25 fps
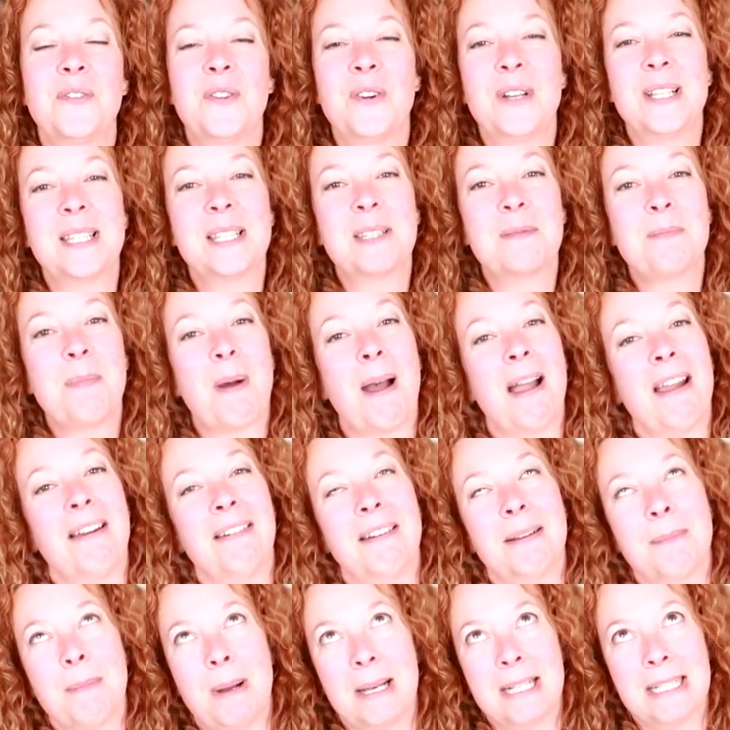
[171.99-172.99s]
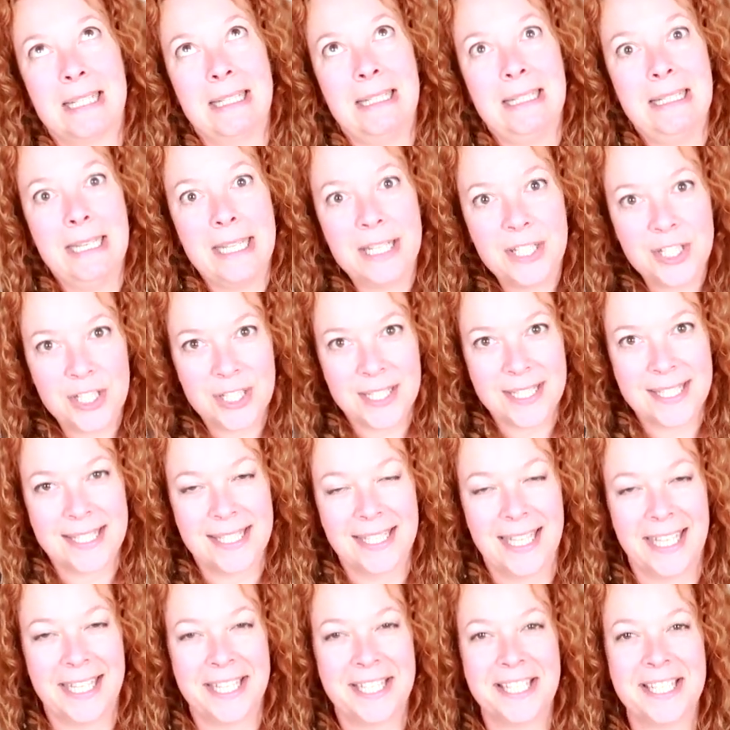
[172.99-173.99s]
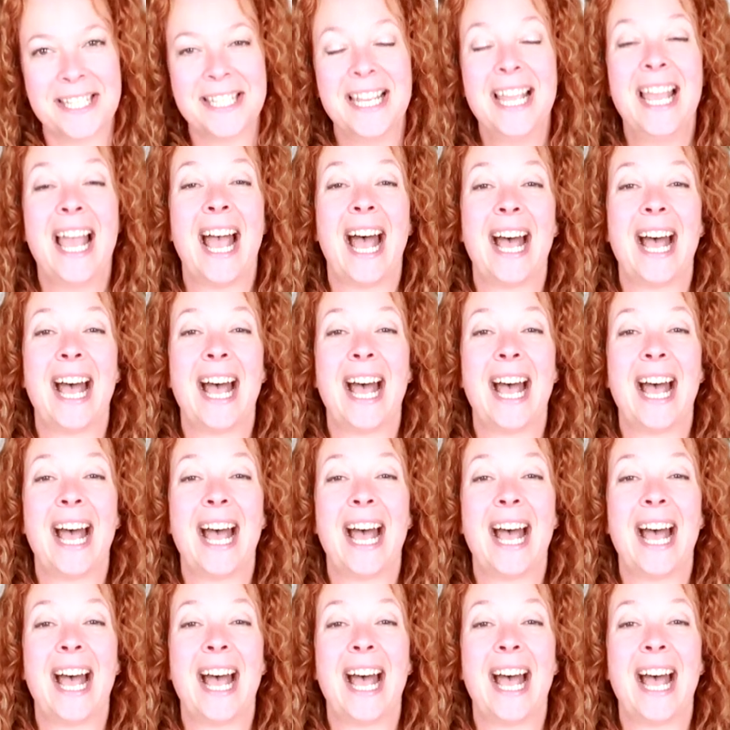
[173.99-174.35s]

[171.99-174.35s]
for inspiring my delicious lunch.